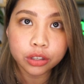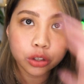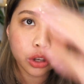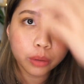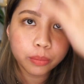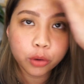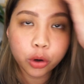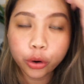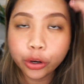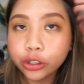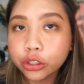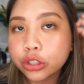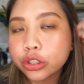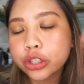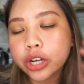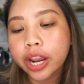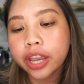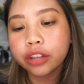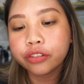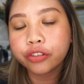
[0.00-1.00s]
So, I'm going to
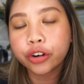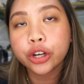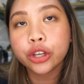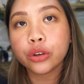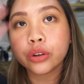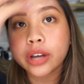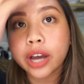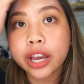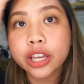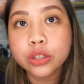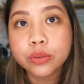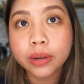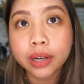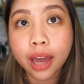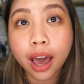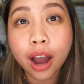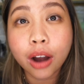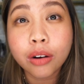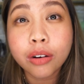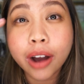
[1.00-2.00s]
try it for you guys.
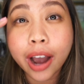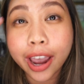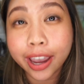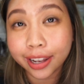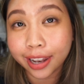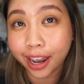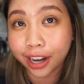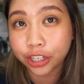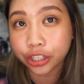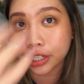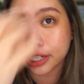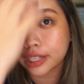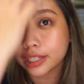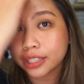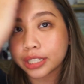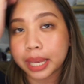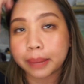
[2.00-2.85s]
Wala akong eyelashes.